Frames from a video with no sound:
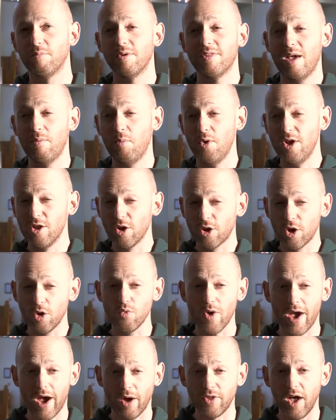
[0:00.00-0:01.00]
But then we look
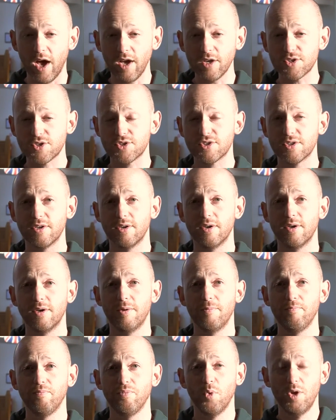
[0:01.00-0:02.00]
around us,
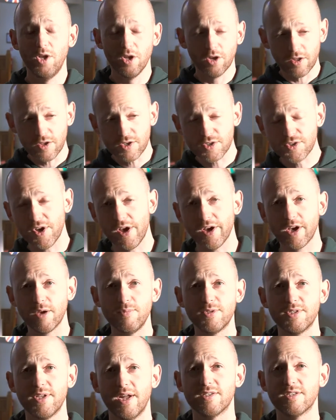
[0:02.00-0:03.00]
we look at the
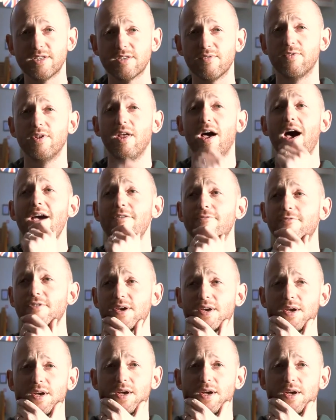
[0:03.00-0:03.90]
circumstances of life,